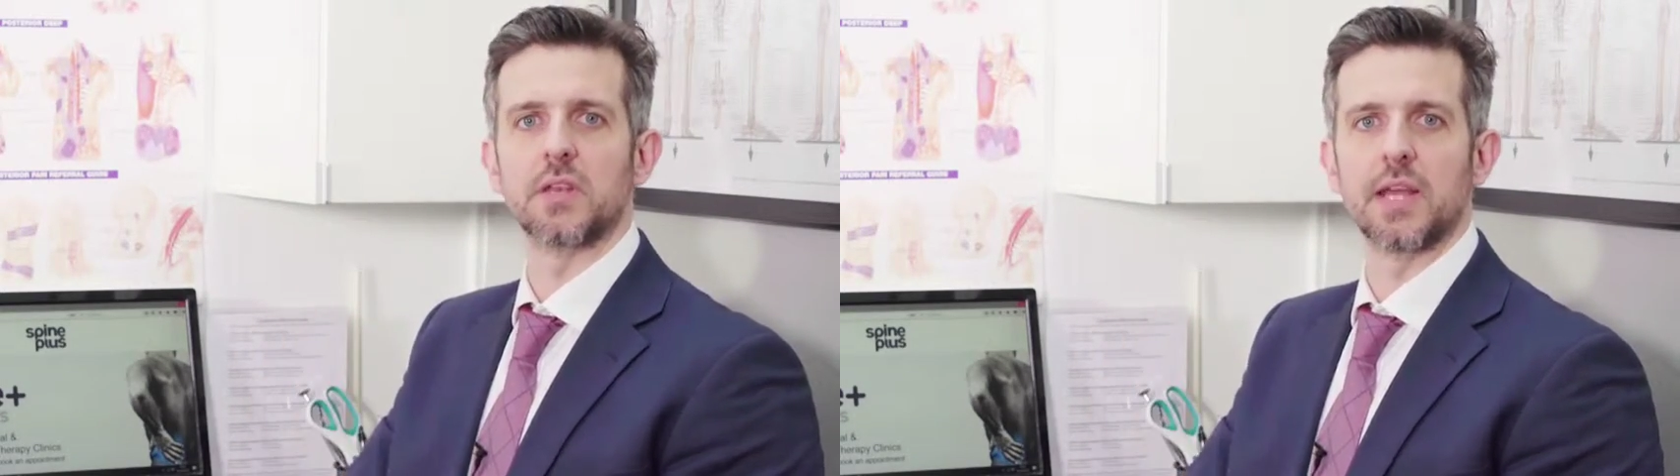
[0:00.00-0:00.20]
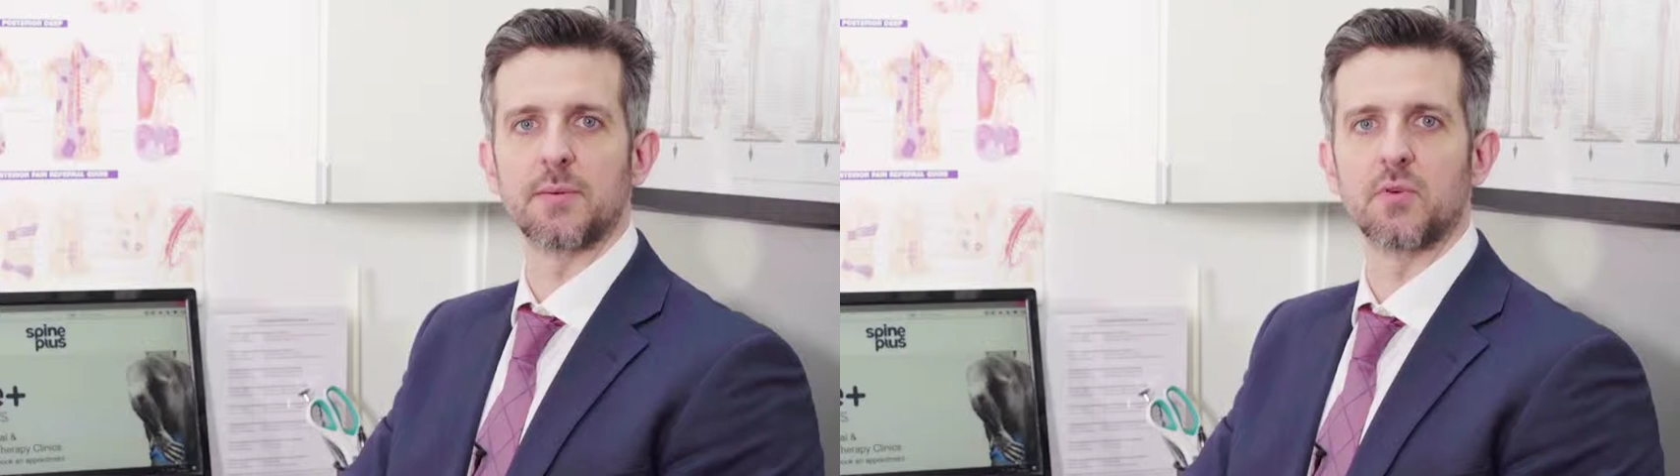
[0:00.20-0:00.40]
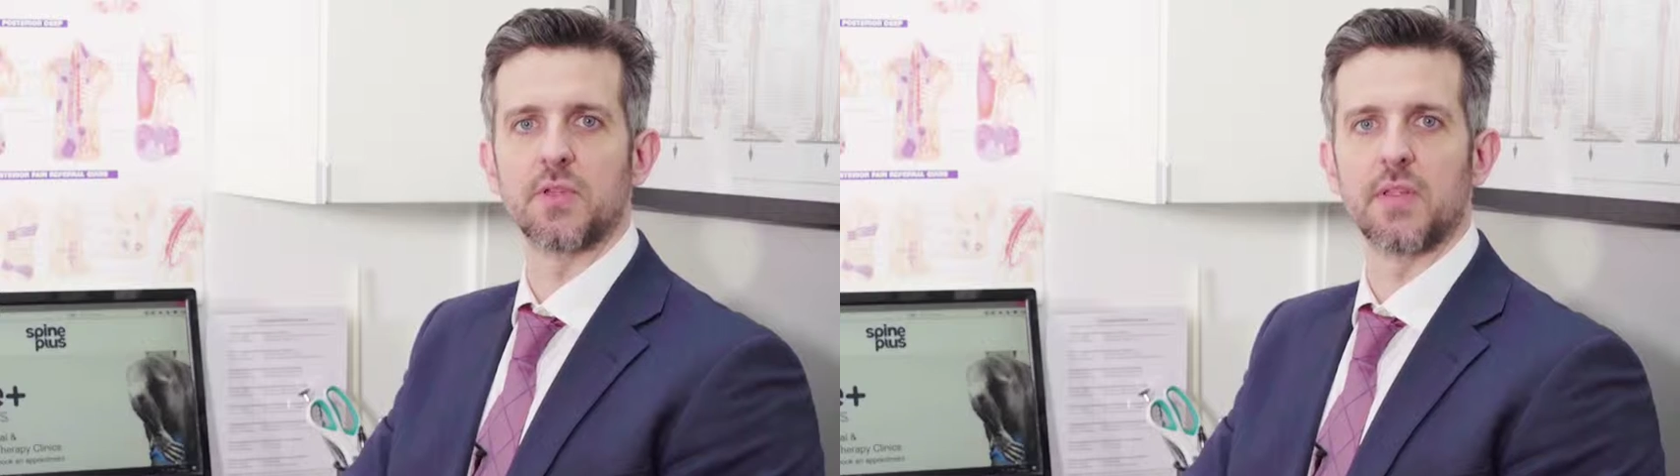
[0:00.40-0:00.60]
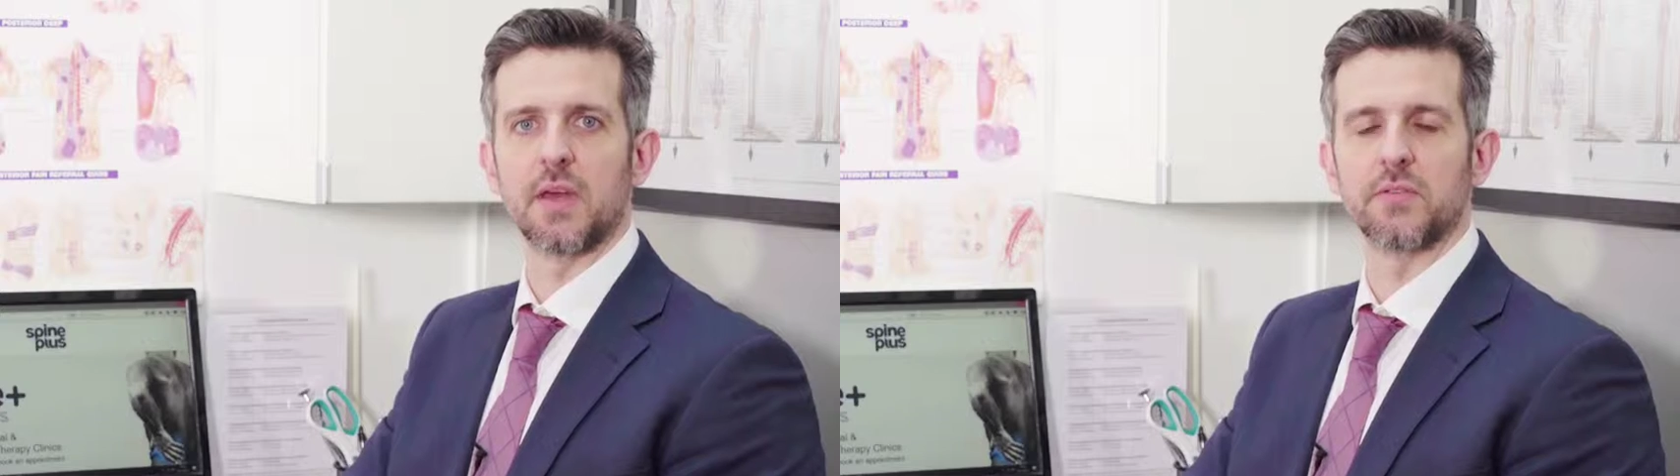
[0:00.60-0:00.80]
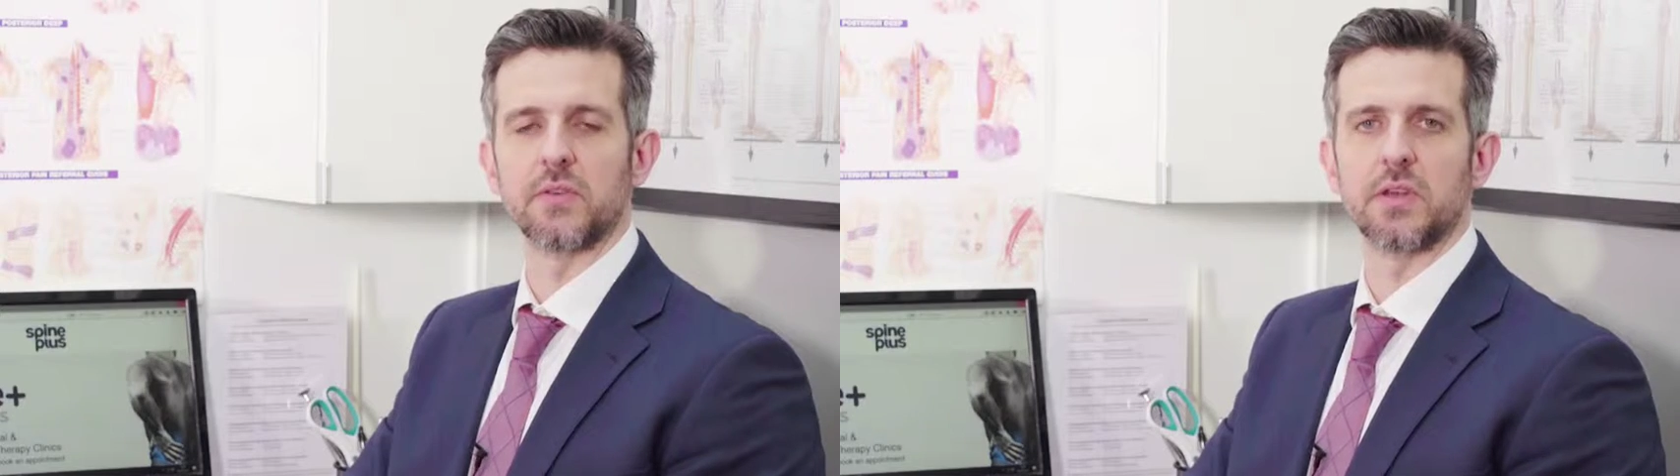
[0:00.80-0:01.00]
neck more than the
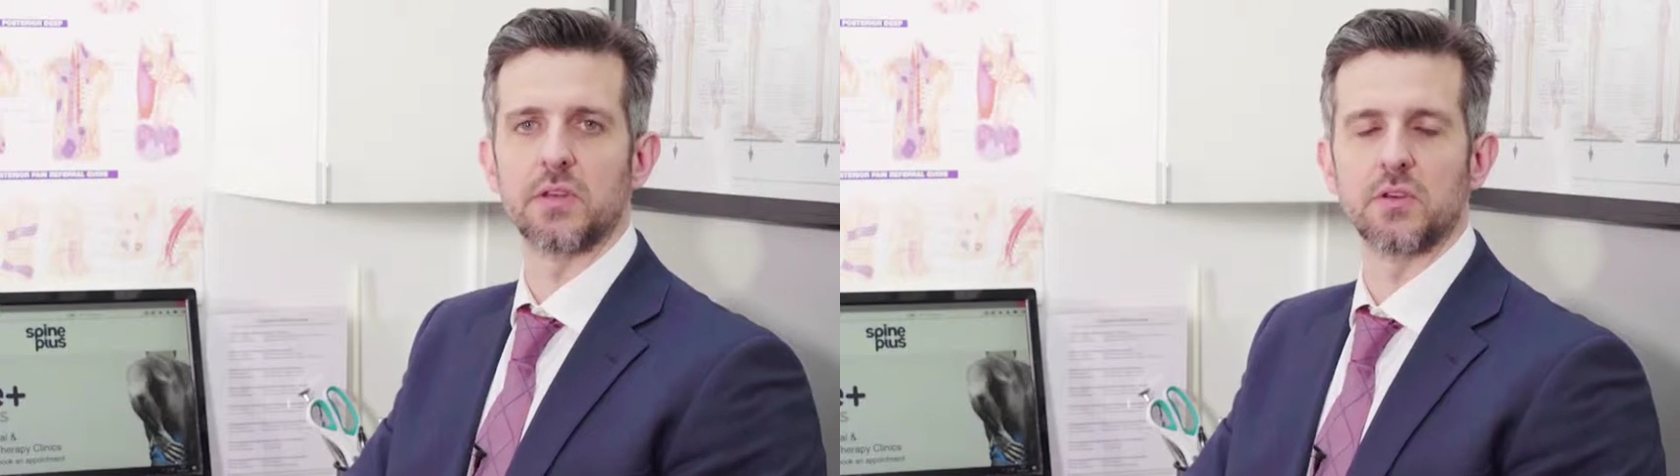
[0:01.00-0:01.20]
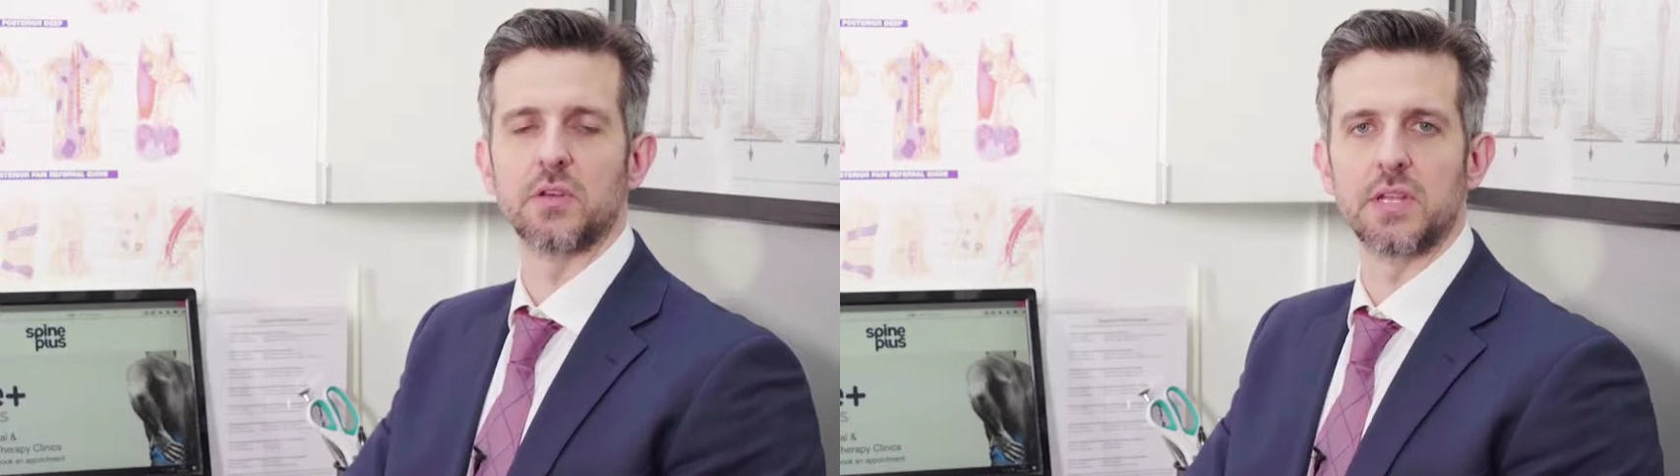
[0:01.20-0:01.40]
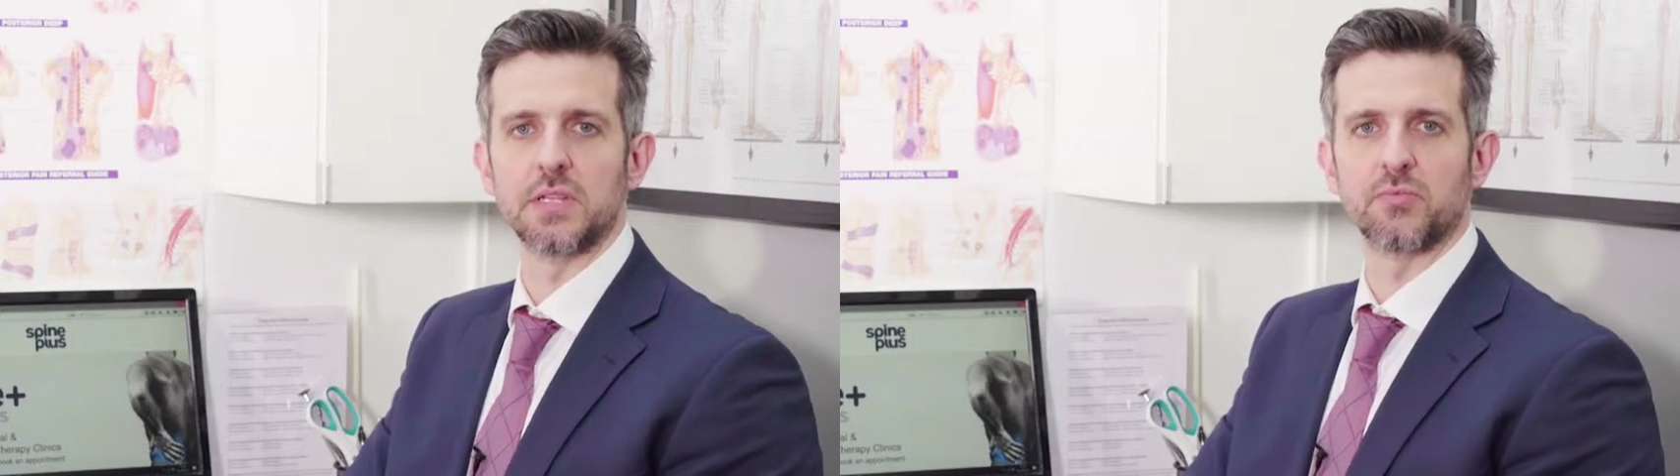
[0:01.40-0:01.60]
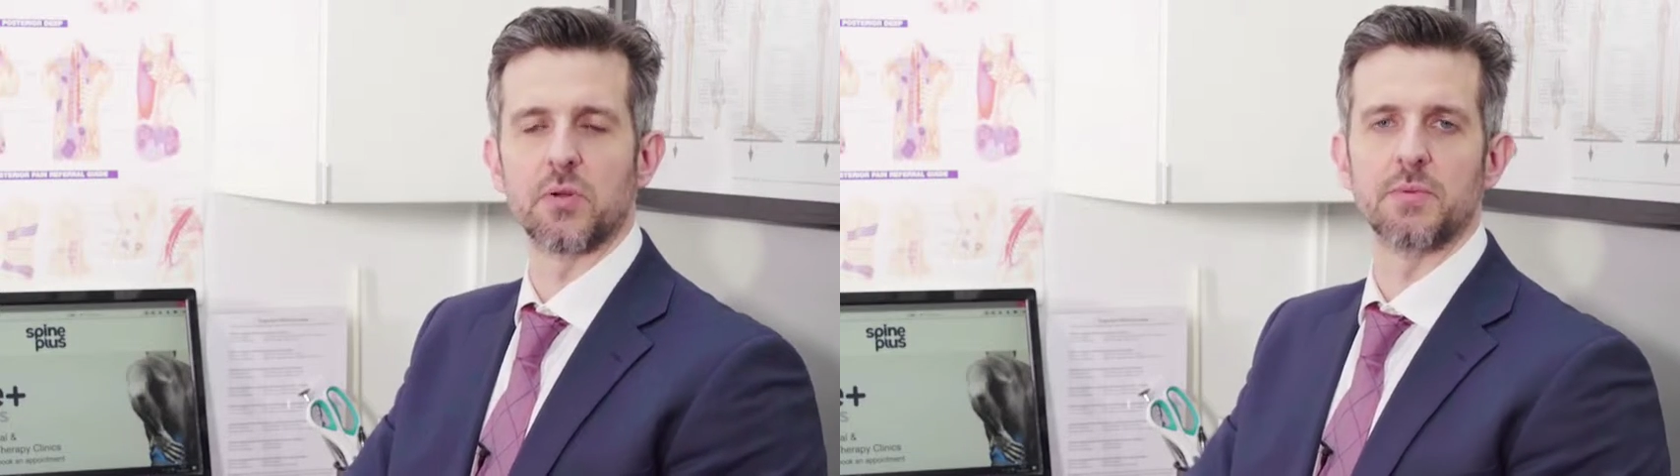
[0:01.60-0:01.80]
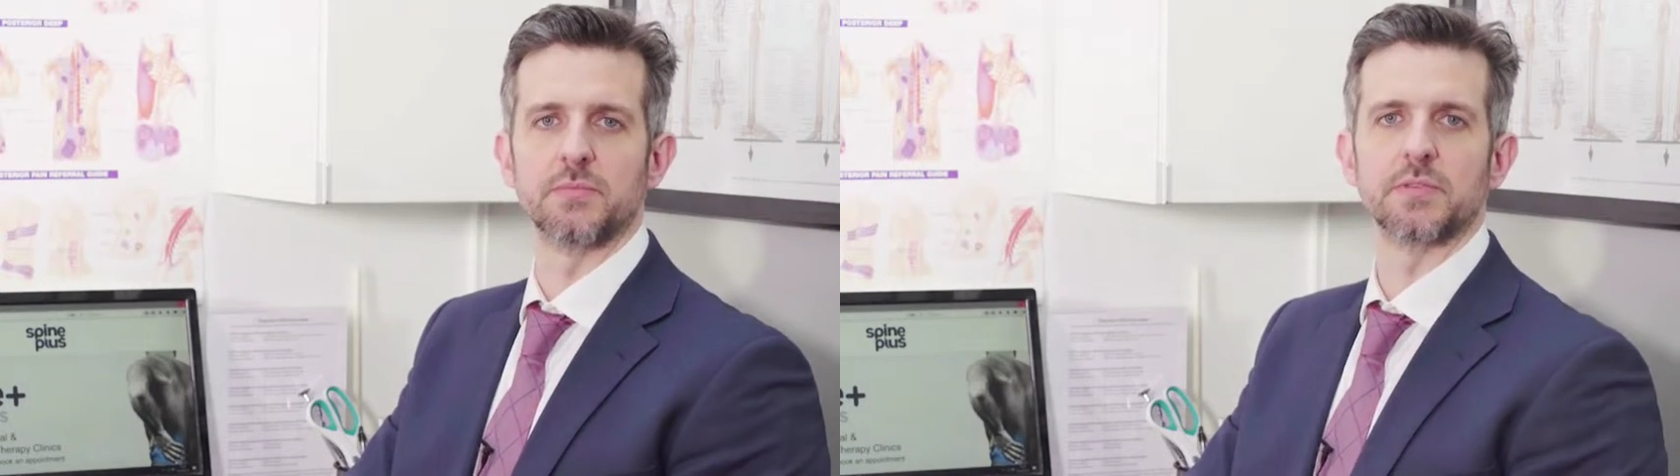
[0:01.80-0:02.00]
other and could lead to
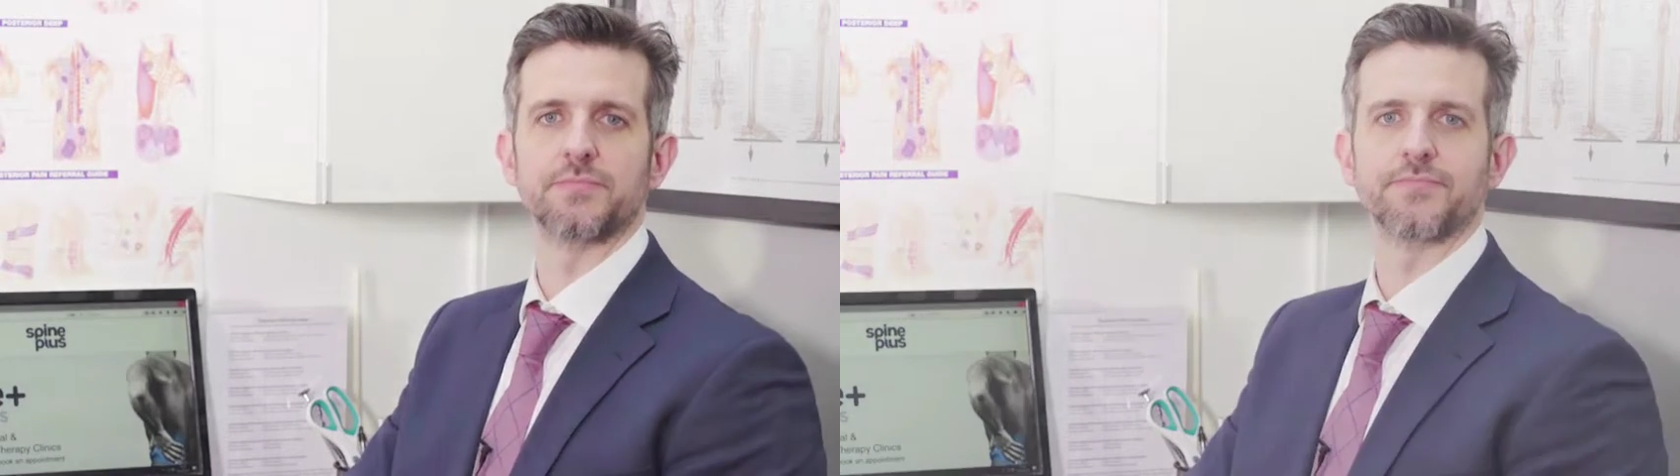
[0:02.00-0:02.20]
problems.